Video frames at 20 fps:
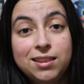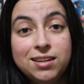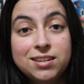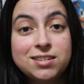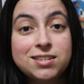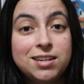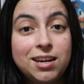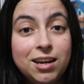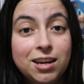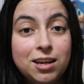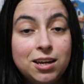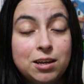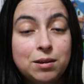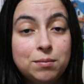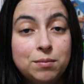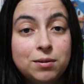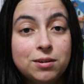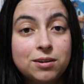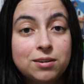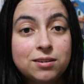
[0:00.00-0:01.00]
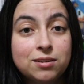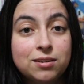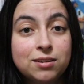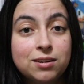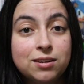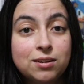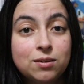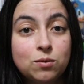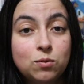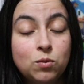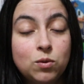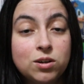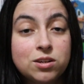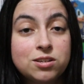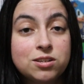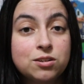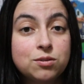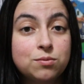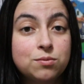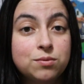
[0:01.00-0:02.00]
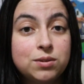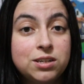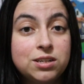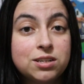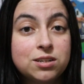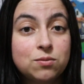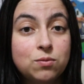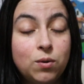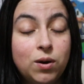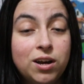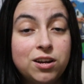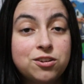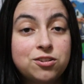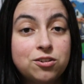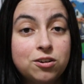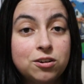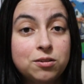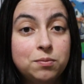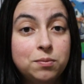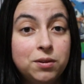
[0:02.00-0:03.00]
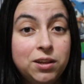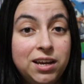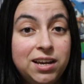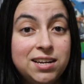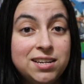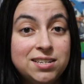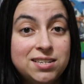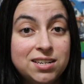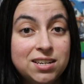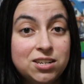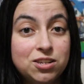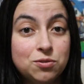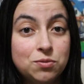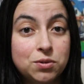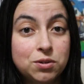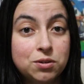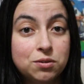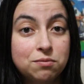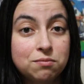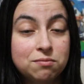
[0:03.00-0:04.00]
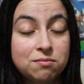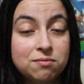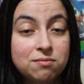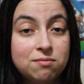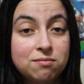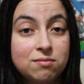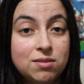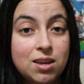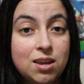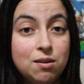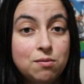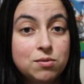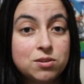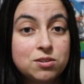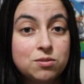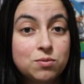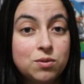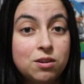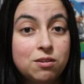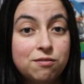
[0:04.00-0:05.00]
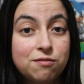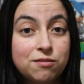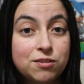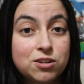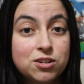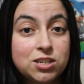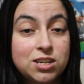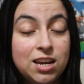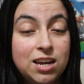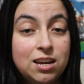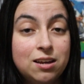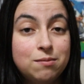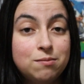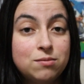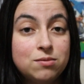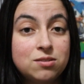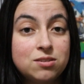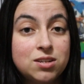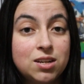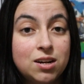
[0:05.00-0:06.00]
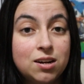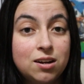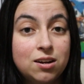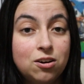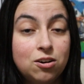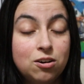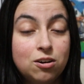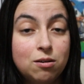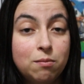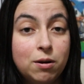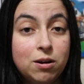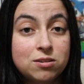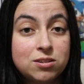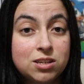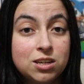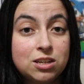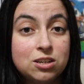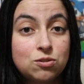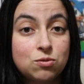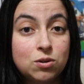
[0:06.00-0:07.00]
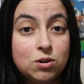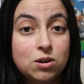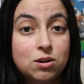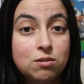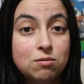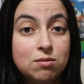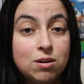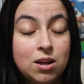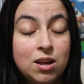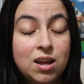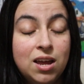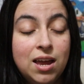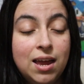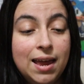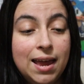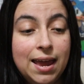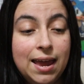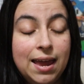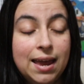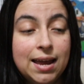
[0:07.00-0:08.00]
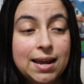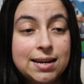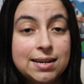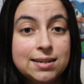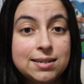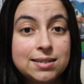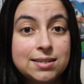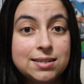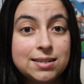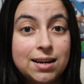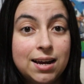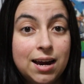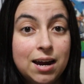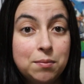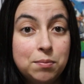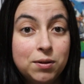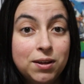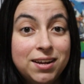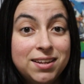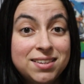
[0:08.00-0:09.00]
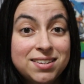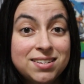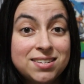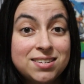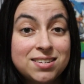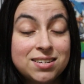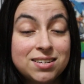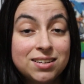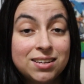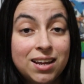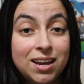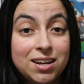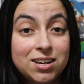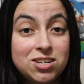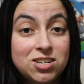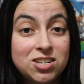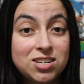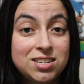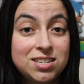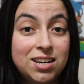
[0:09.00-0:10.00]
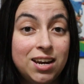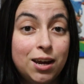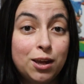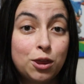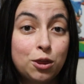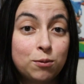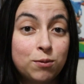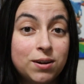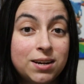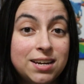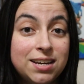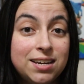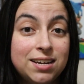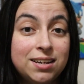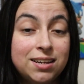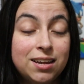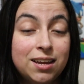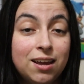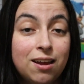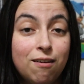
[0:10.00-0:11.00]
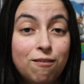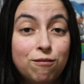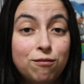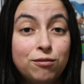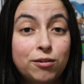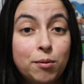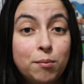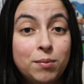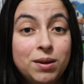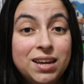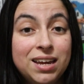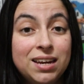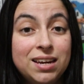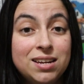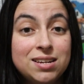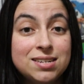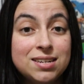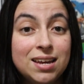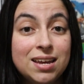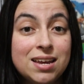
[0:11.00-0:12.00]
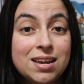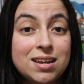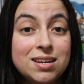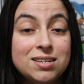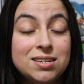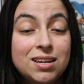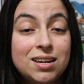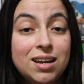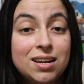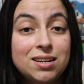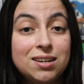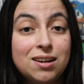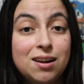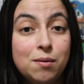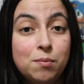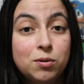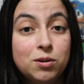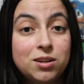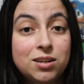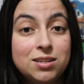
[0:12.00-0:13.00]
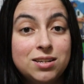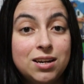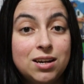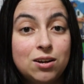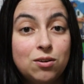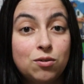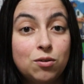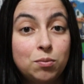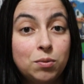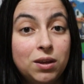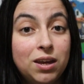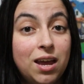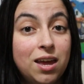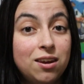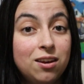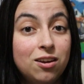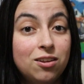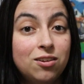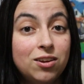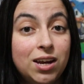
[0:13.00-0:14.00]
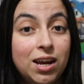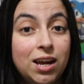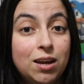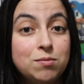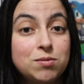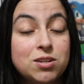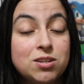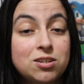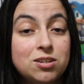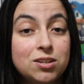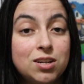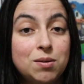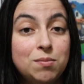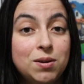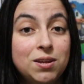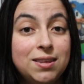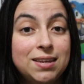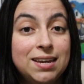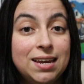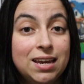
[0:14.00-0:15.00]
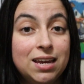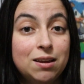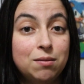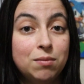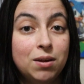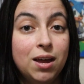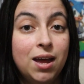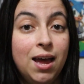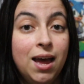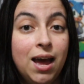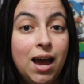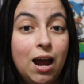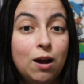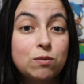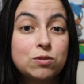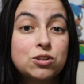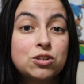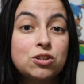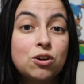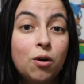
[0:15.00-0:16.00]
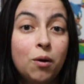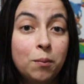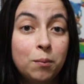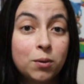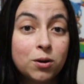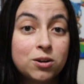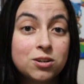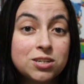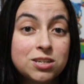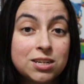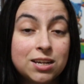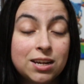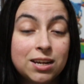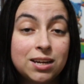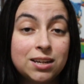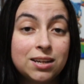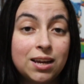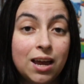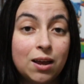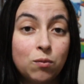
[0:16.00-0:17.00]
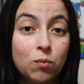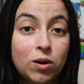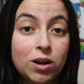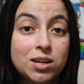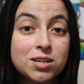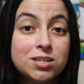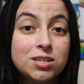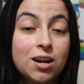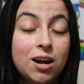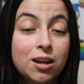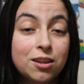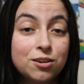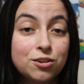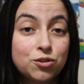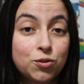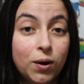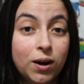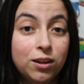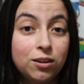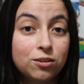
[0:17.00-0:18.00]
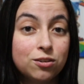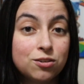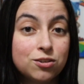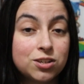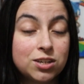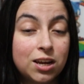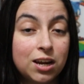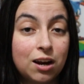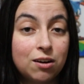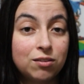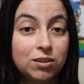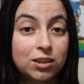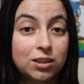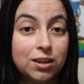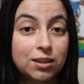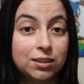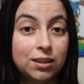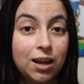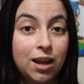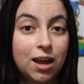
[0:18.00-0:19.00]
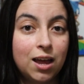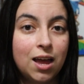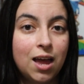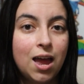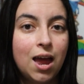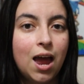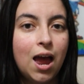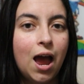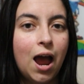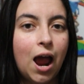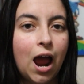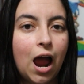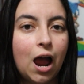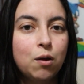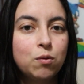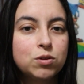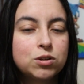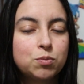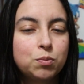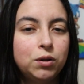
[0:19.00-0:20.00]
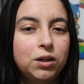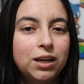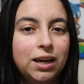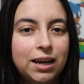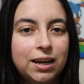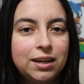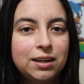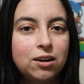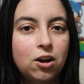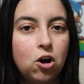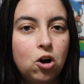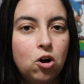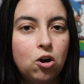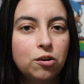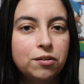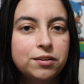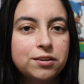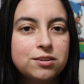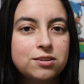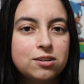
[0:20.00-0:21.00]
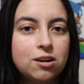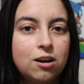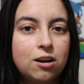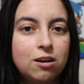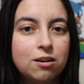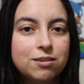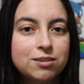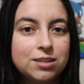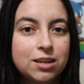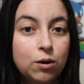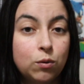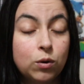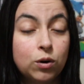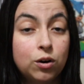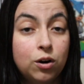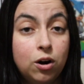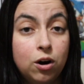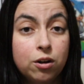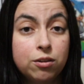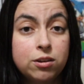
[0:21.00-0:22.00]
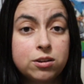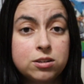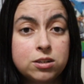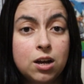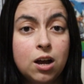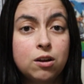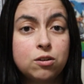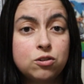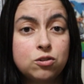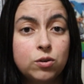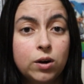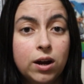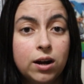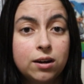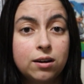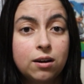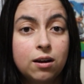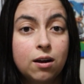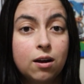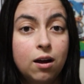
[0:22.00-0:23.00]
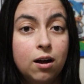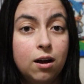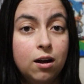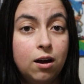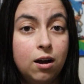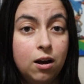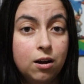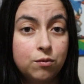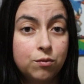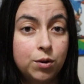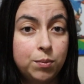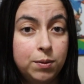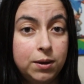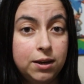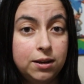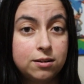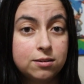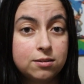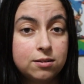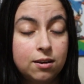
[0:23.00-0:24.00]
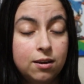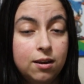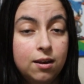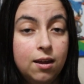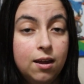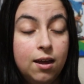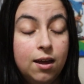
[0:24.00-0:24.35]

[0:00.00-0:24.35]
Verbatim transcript: This game was the reason why I started playing Saints Row. It was one of the first games that I heard about Saints Row, and I played this, like GTA 3, from beginning to end and I did not put it down or play any other games until I beat the game. I was so immersed in it and when I saw the trailers and everything like that, I was playing all the songs that were on the soundtrack on repeat.